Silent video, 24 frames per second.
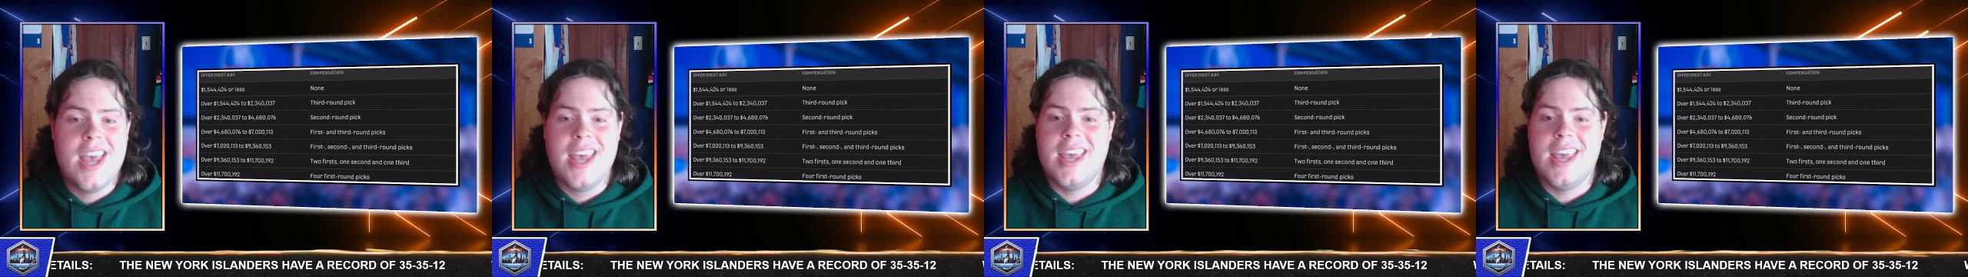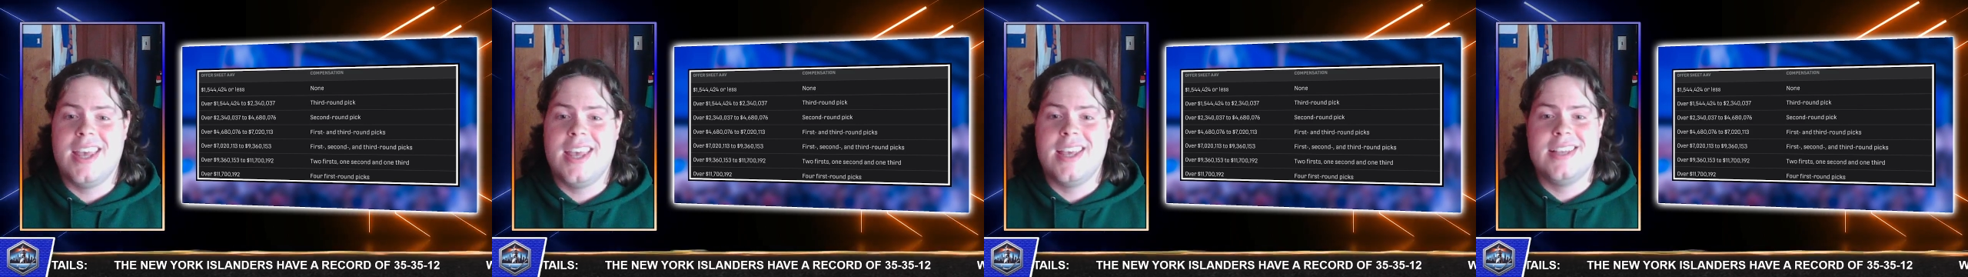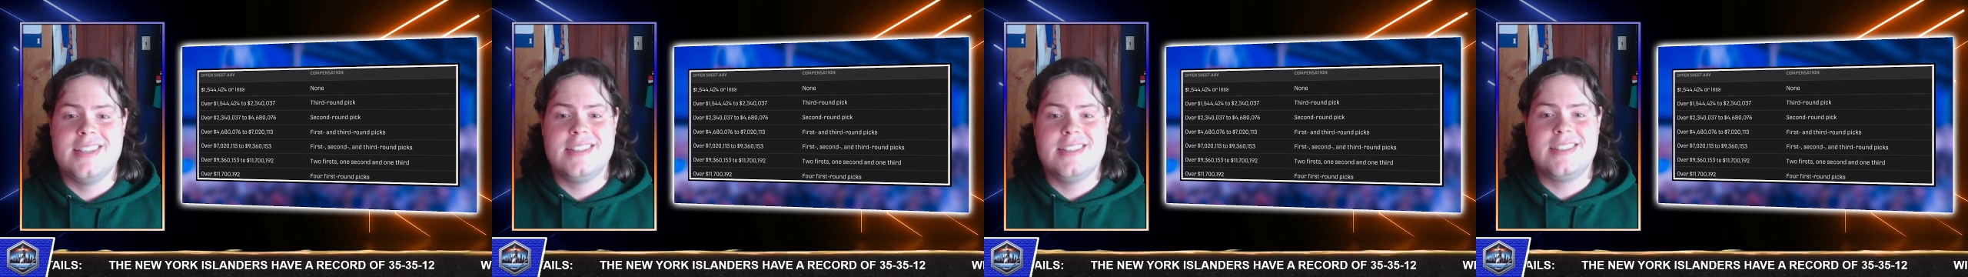
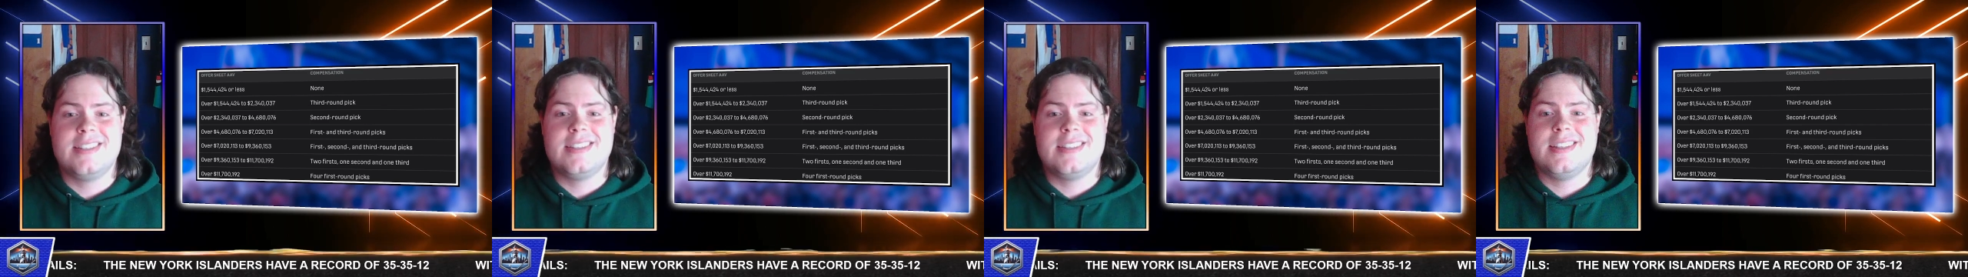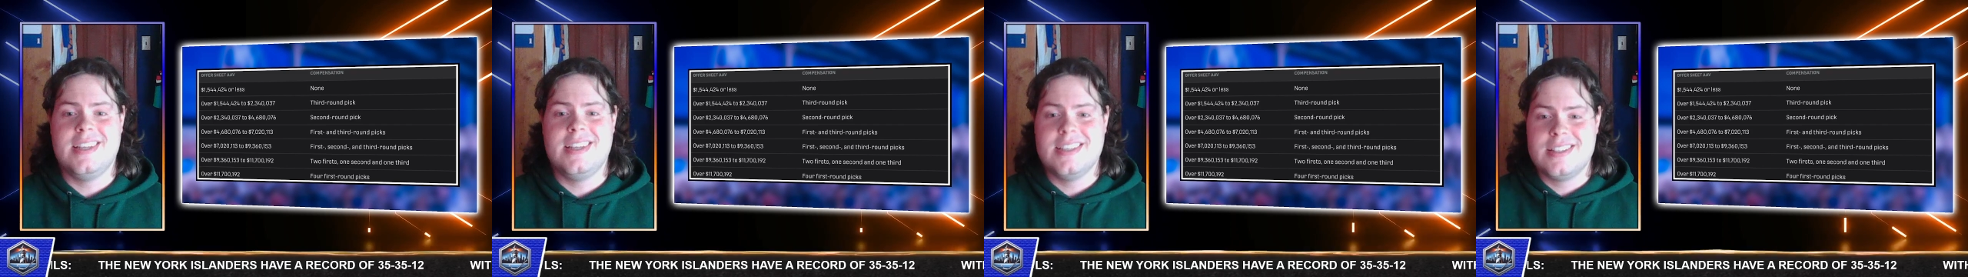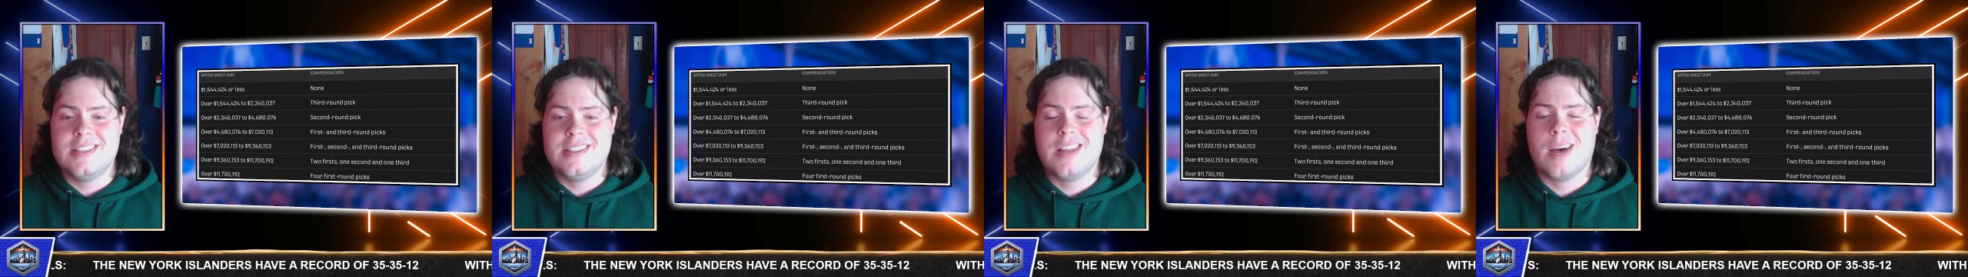is
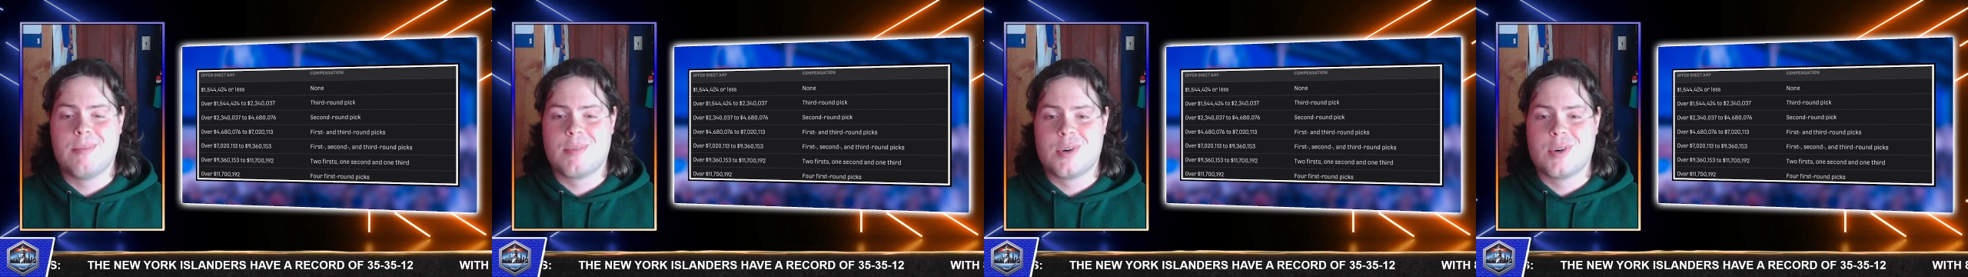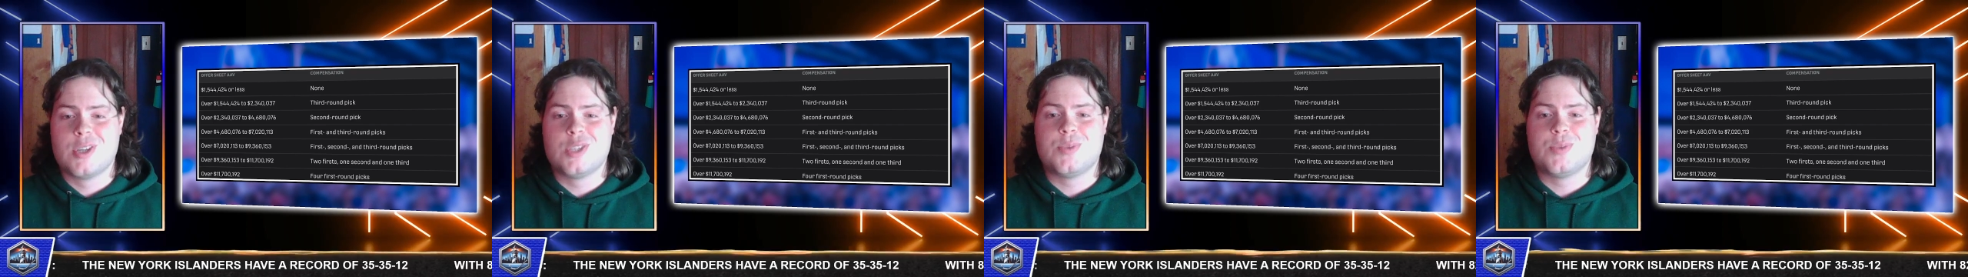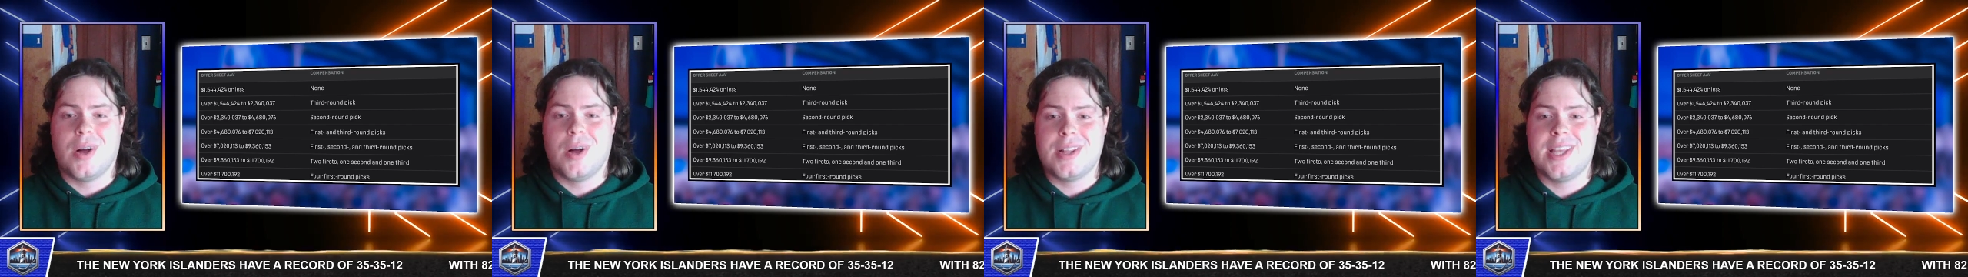these
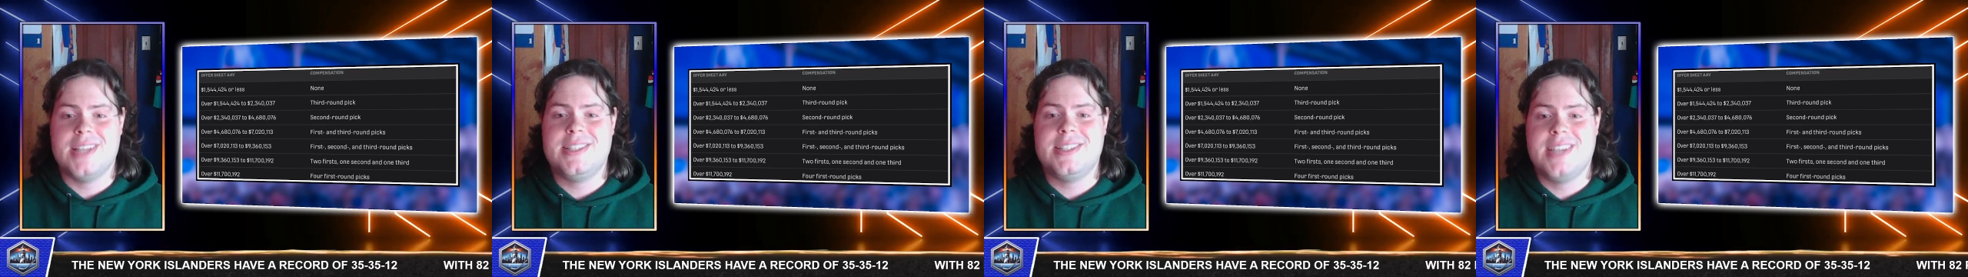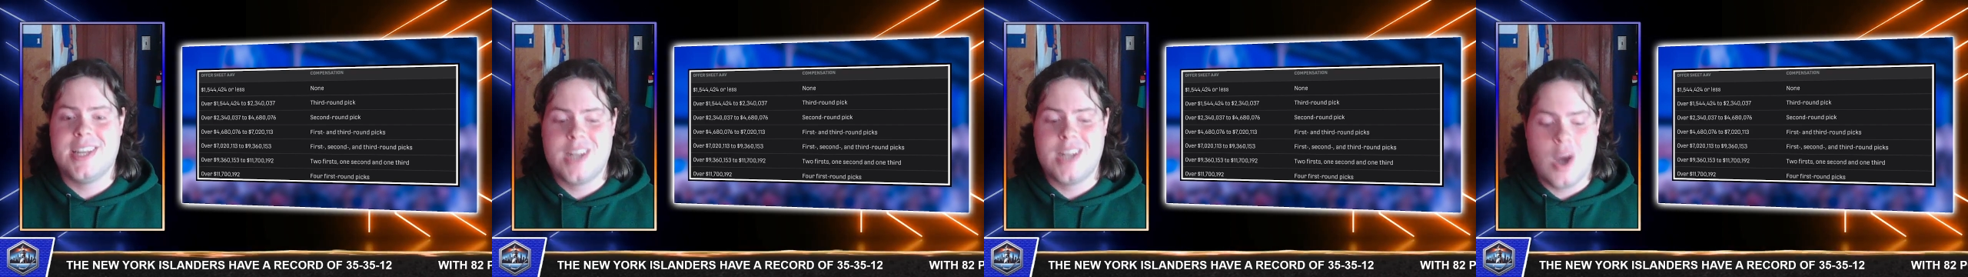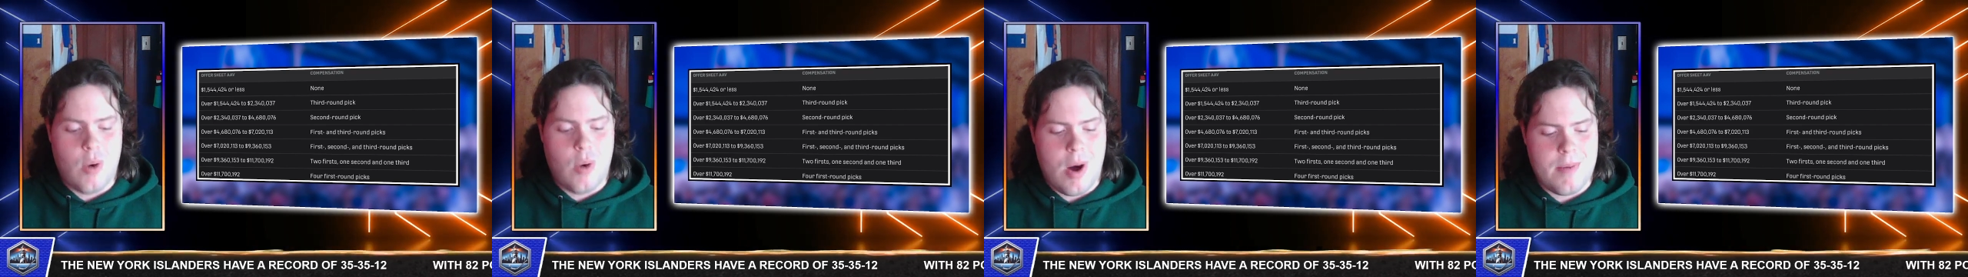numbers, while they
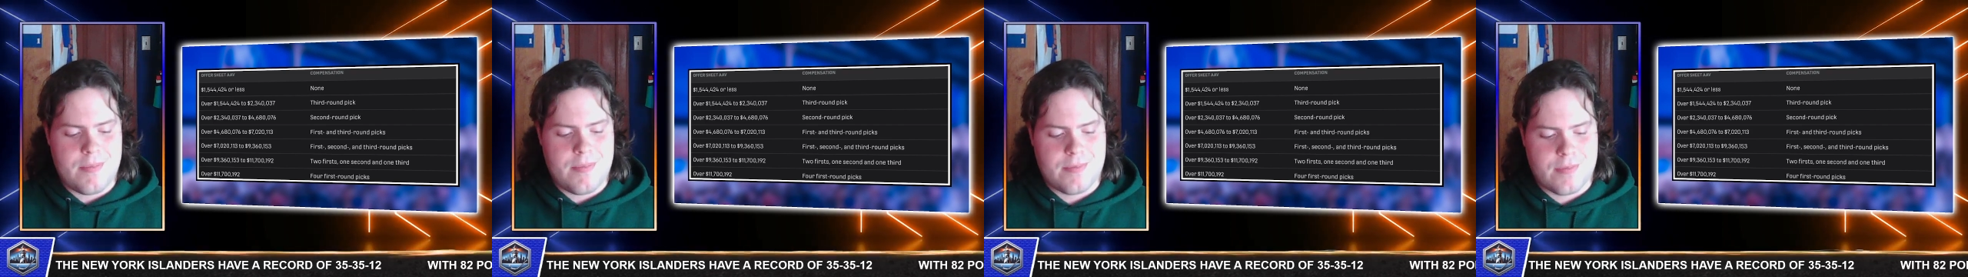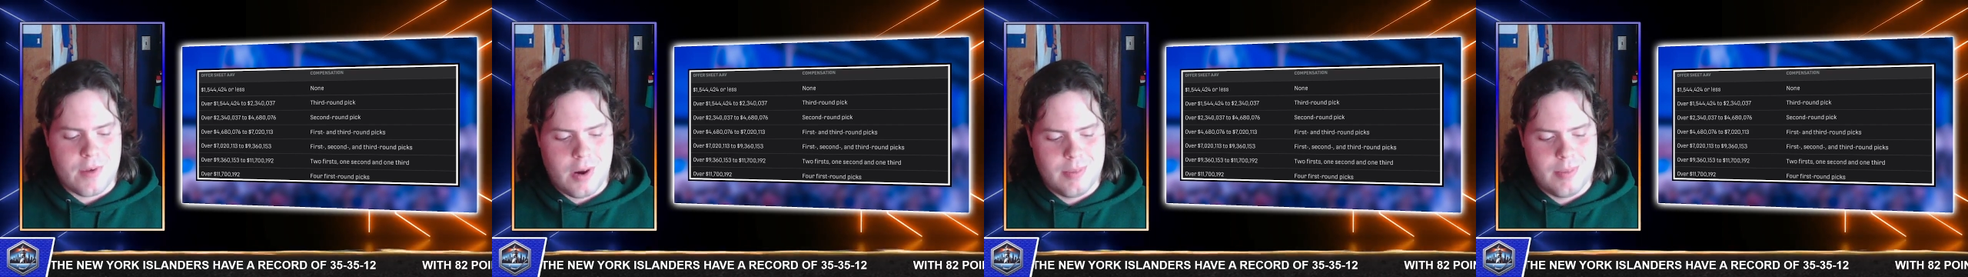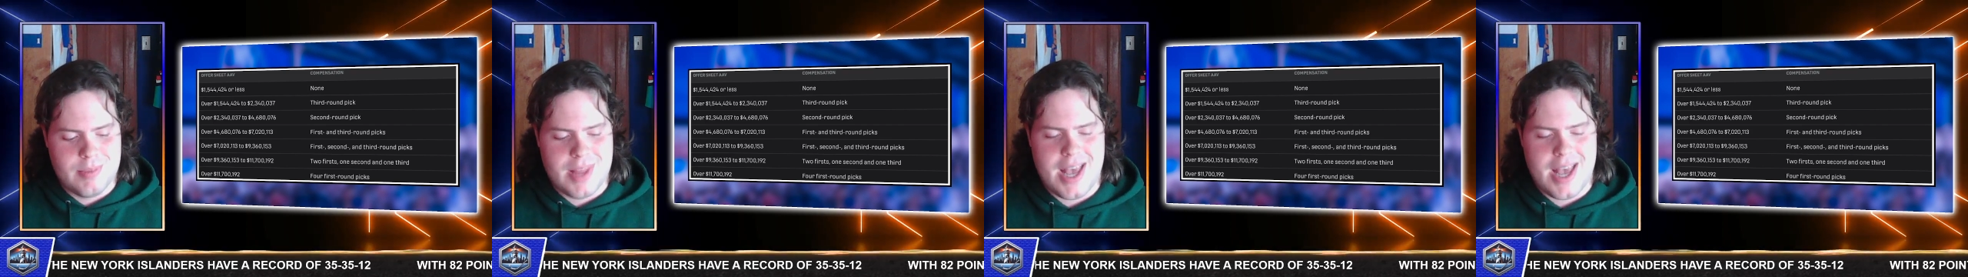did go up
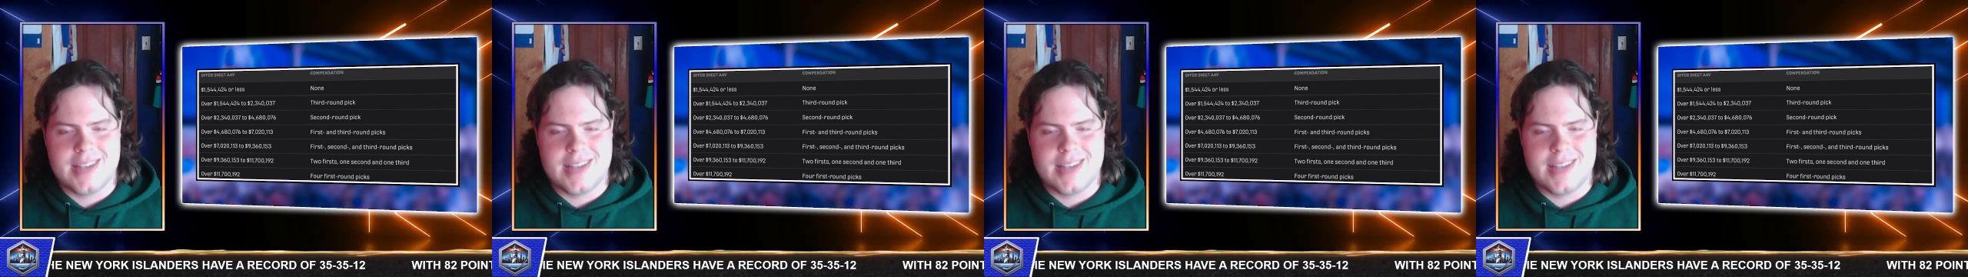from last